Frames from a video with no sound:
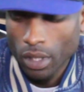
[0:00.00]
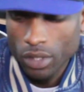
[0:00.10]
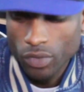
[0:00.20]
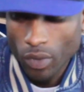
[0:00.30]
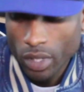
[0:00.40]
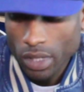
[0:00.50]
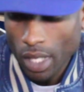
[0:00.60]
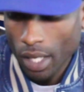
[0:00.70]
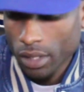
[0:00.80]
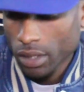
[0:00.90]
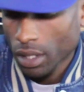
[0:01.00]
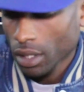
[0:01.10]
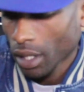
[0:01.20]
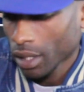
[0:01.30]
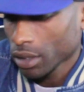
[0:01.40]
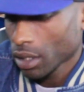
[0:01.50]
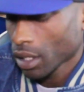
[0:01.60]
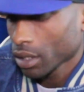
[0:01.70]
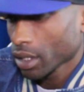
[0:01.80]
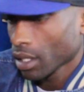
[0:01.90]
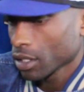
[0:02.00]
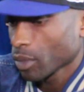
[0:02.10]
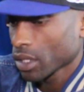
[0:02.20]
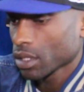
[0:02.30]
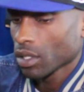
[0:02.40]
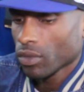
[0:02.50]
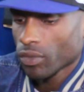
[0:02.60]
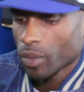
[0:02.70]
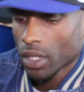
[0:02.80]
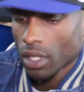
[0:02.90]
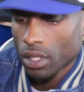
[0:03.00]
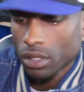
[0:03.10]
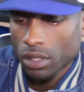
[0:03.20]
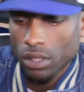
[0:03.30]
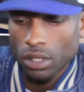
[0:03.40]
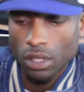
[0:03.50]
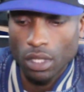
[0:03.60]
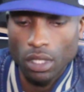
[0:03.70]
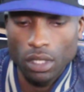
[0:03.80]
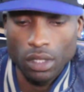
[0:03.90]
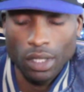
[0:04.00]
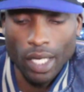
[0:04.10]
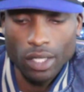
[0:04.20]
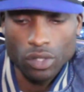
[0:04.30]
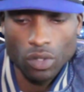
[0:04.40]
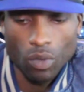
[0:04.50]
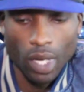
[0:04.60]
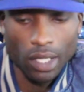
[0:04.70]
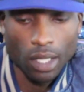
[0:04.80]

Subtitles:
As far as content, I think I challenged myself, because the last song,